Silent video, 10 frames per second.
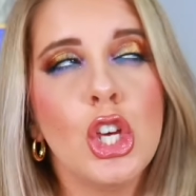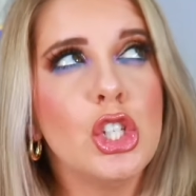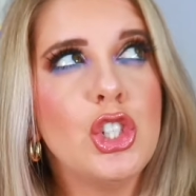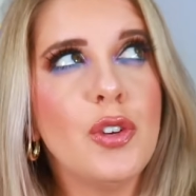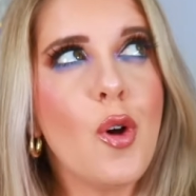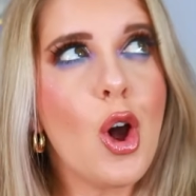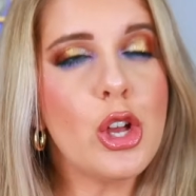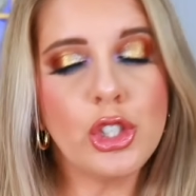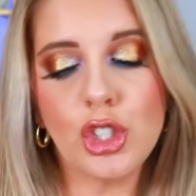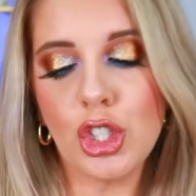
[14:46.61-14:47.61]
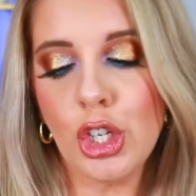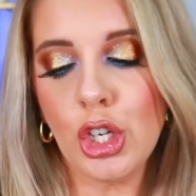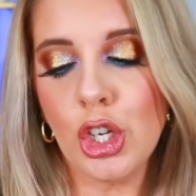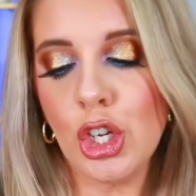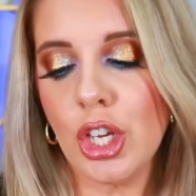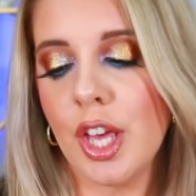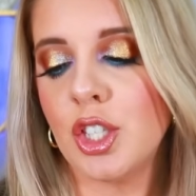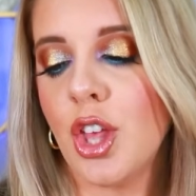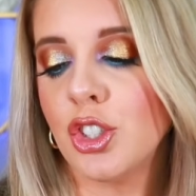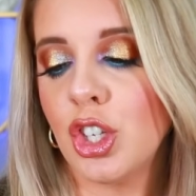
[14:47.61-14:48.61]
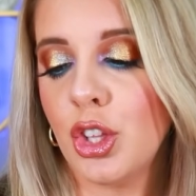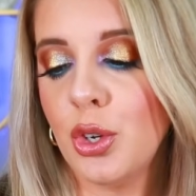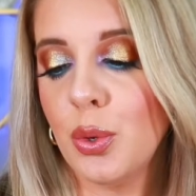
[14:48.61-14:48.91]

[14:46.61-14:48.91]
Givenchy is launching their